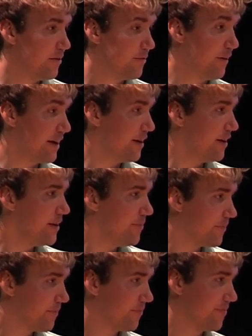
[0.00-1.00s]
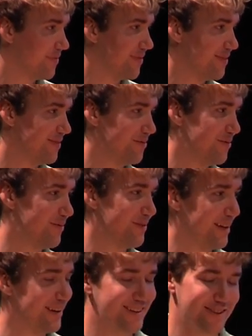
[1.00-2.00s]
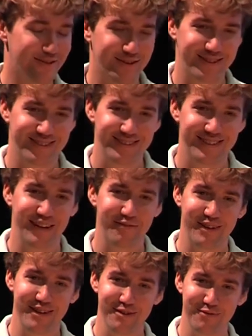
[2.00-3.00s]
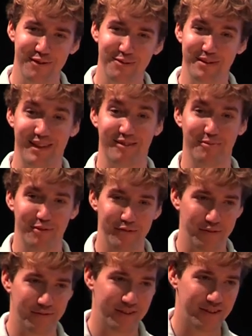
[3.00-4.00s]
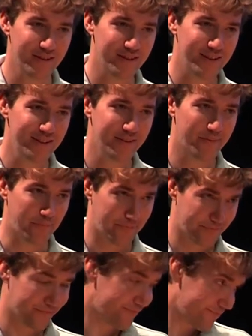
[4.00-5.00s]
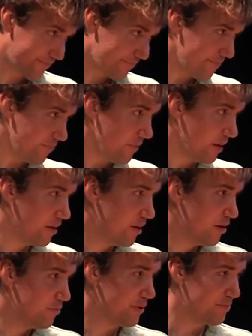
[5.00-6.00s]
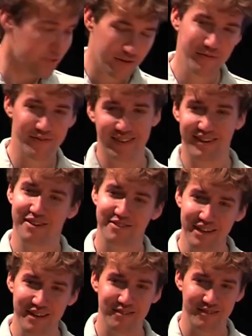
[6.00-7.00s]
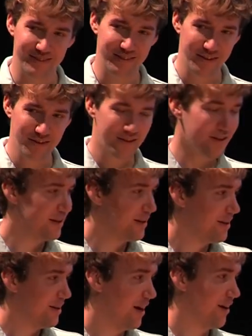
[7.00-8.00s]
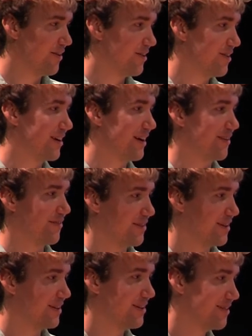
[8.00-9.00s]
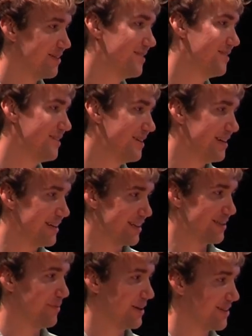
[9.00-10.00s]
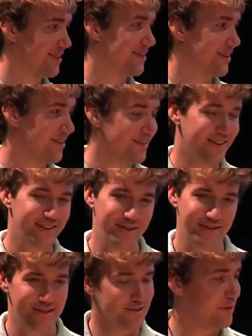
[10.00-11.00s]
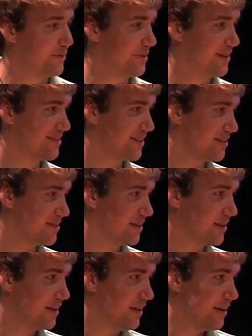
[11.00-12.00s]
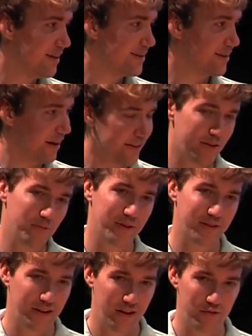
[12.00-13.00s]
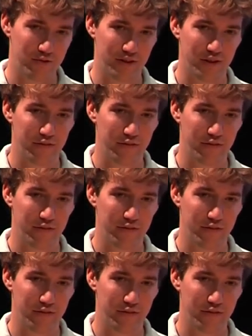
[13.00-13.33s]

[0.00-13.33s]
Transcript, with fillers: Finally, a construction is not very useful without a proof of security. We proved that our channel is secure under kind of the expected security notions we've been discussing, together with a notion